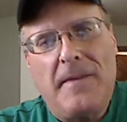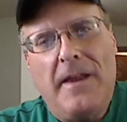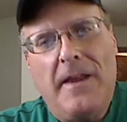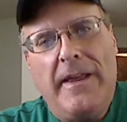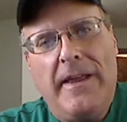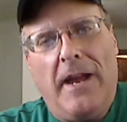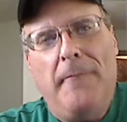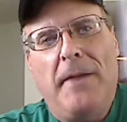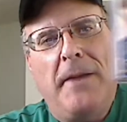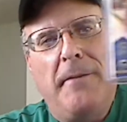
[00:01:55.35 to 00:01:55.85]
I
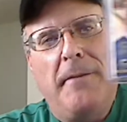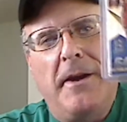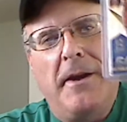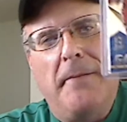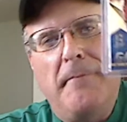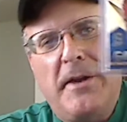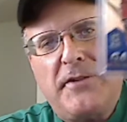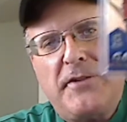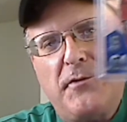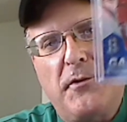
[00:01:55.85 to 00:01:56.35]
think I might have been
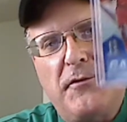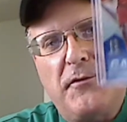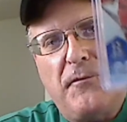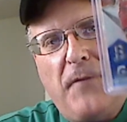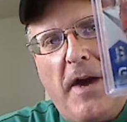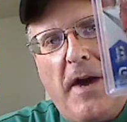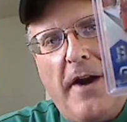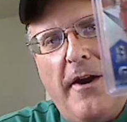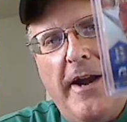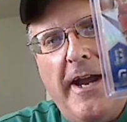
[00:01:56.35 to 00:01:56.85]
a mixer with
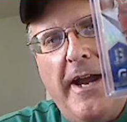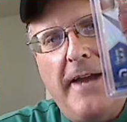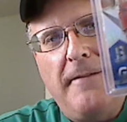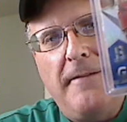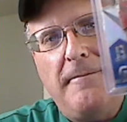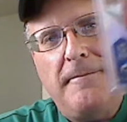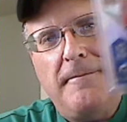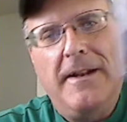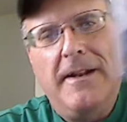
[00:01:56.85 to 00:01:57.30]
Firehead.